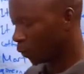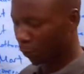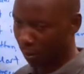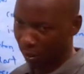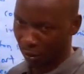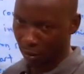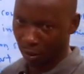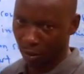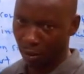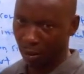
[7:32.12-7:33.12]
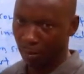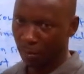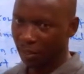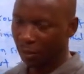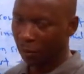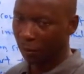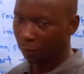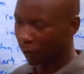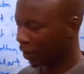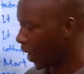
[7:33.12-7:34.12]
of money, but not
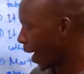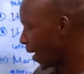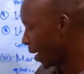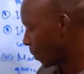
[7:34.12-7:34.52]
for the high